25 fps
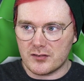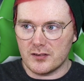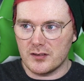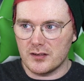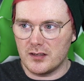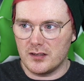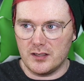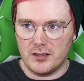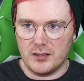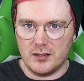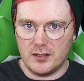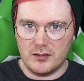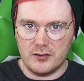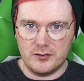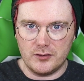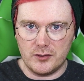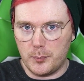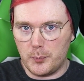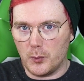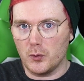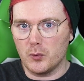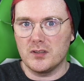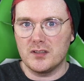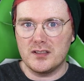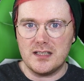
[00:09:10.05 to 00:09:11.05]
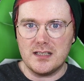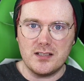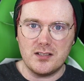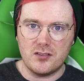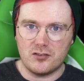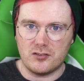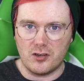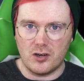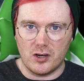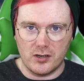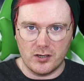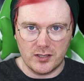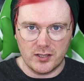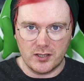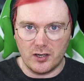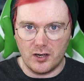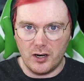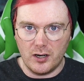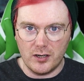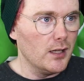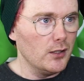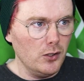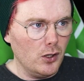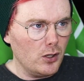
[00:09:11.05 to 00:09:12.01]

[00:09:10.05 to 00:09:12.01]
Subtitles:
the opponent to discard a card.